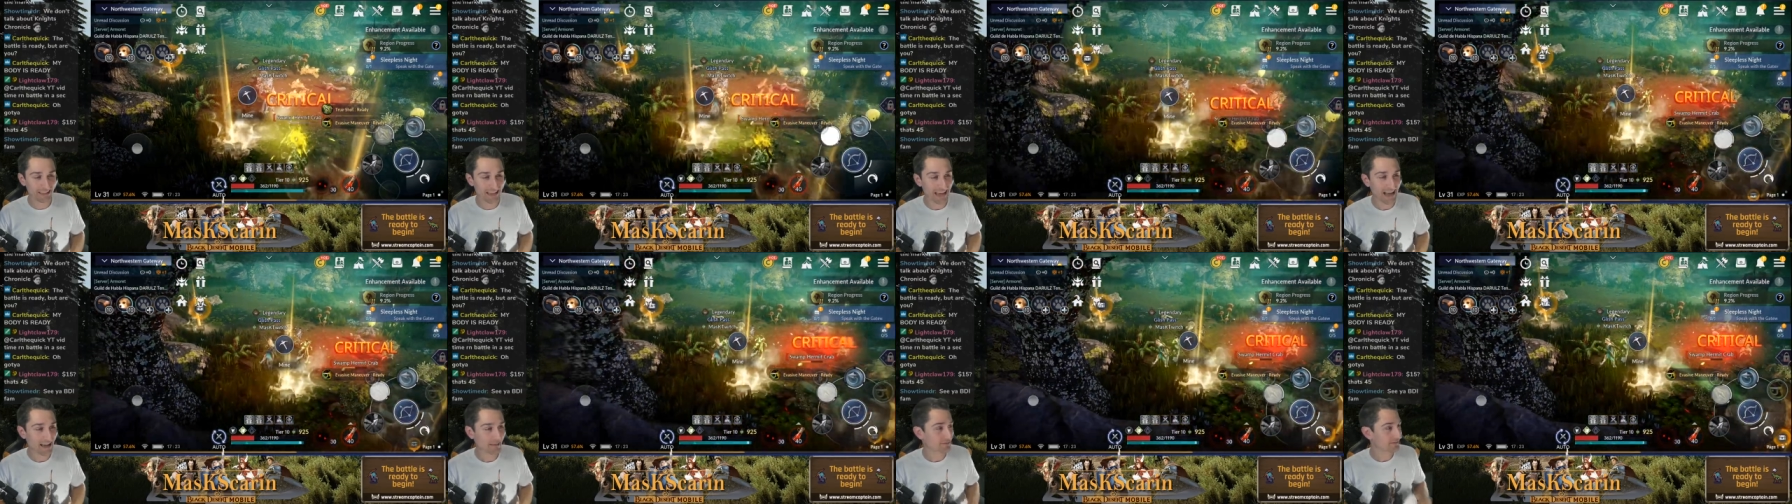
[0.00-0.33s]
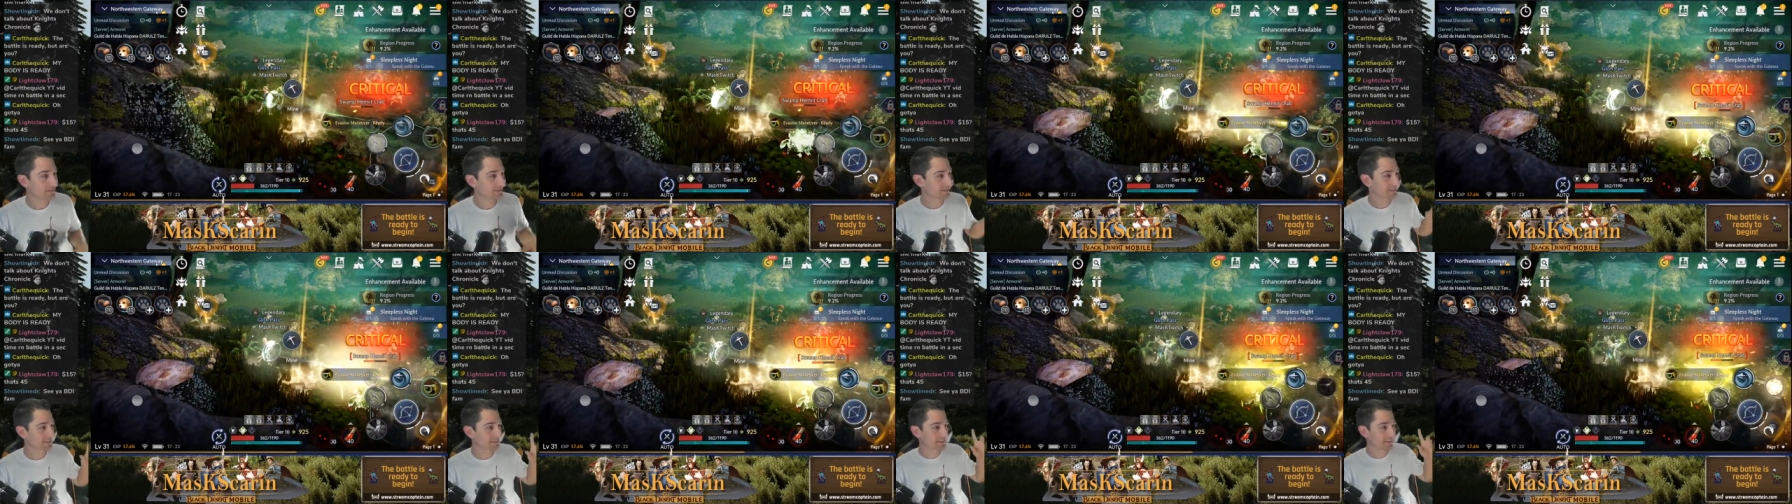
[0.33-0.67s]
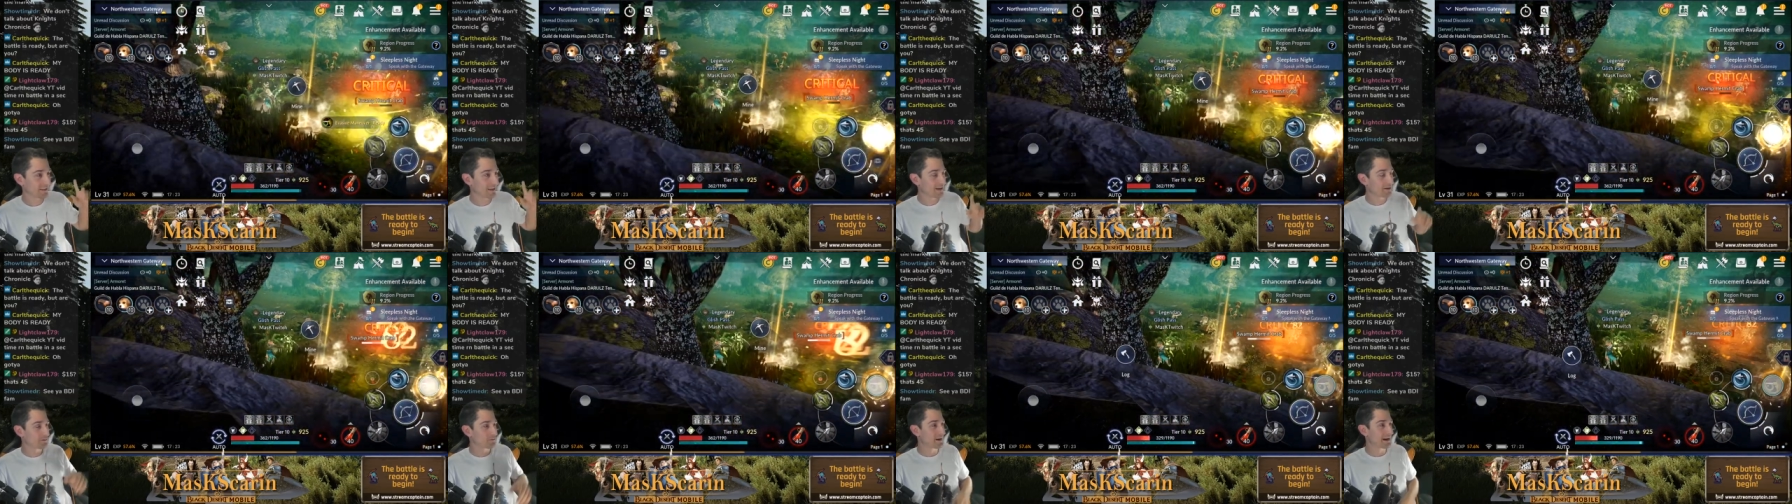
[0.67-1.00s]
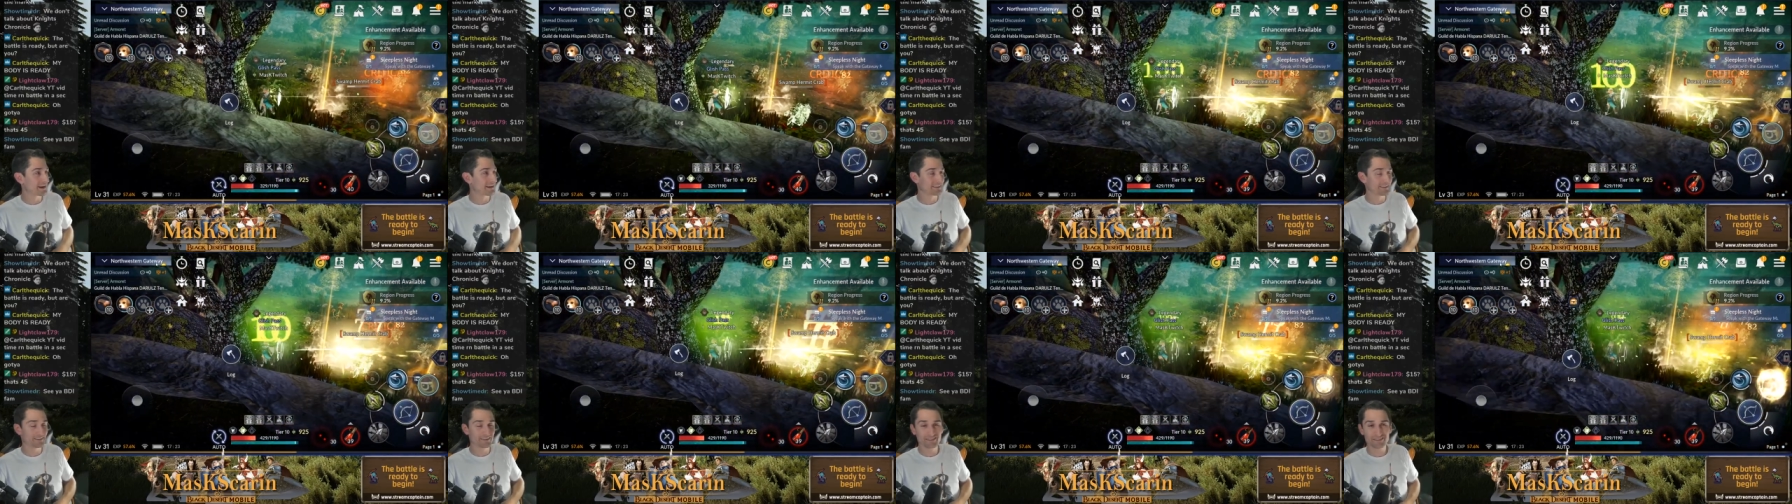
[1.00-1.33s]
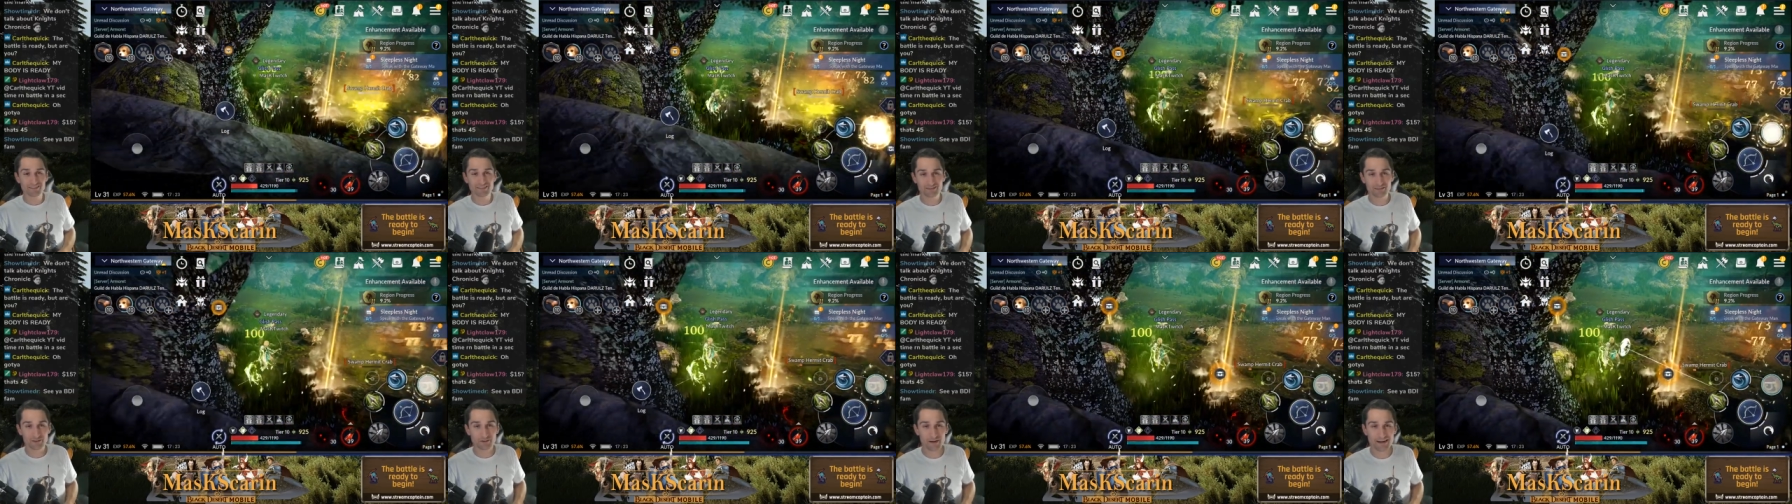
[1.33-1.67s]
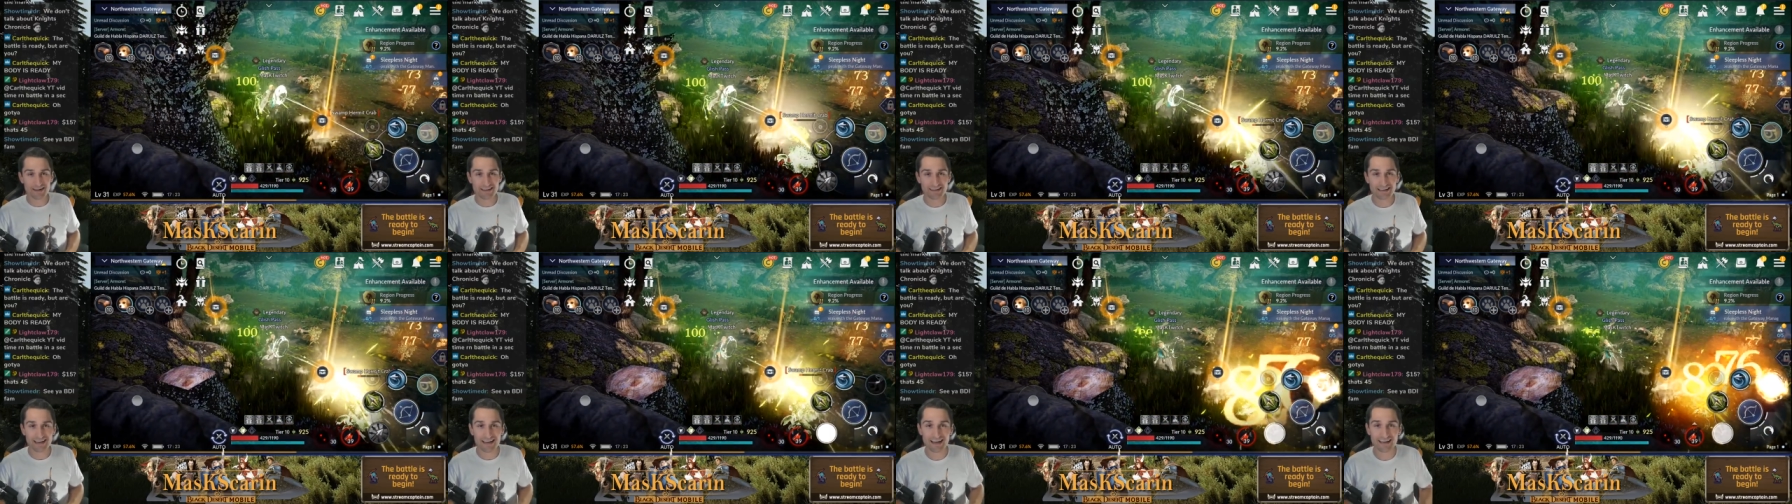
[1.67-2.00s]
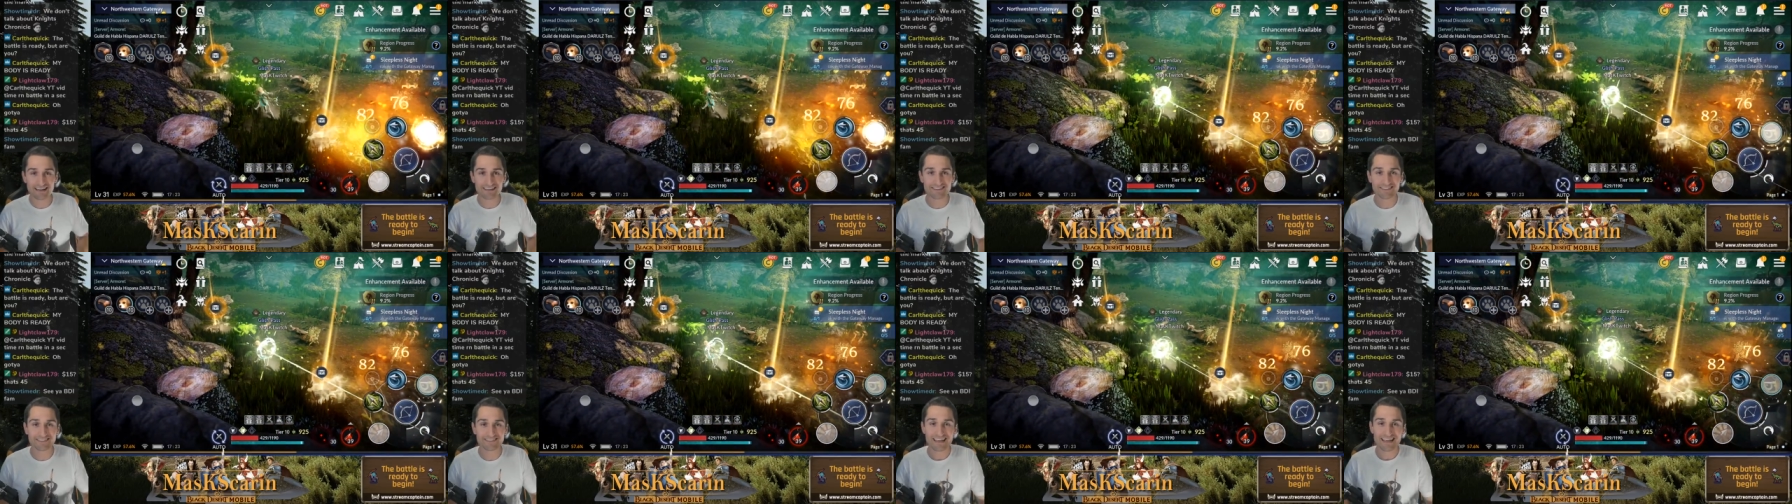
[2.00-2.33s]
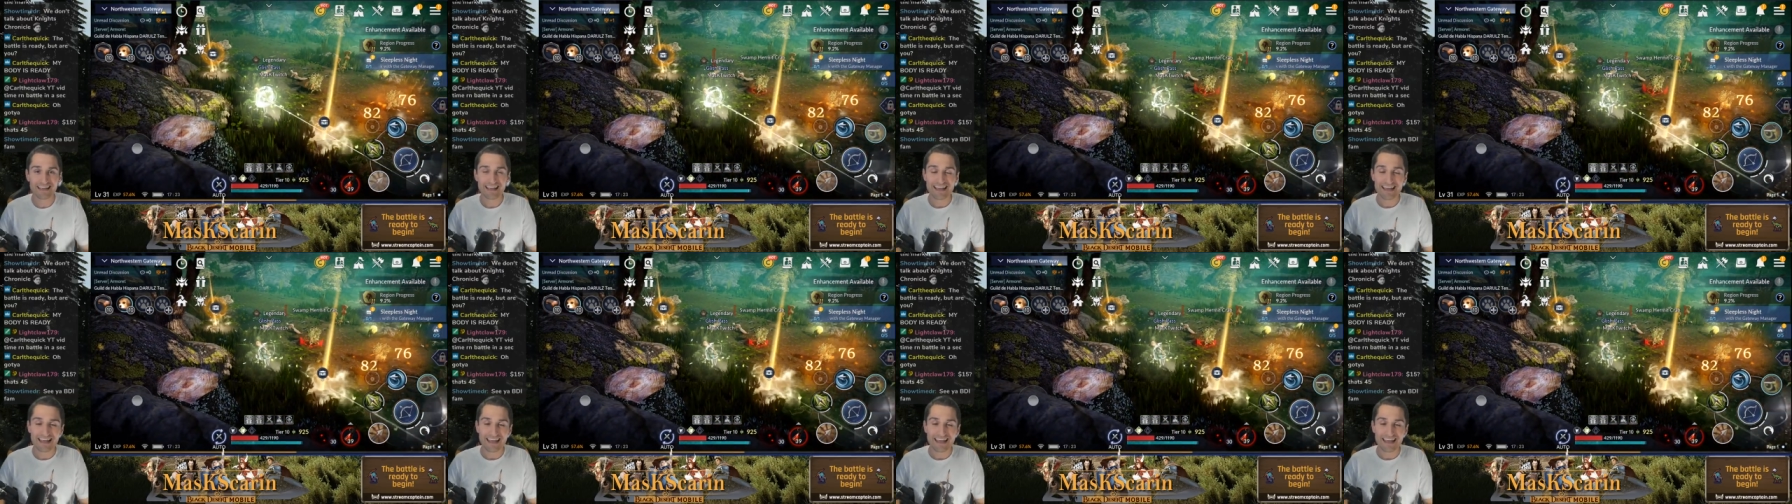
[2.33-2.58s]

laughs, a lot of regulars, great guys.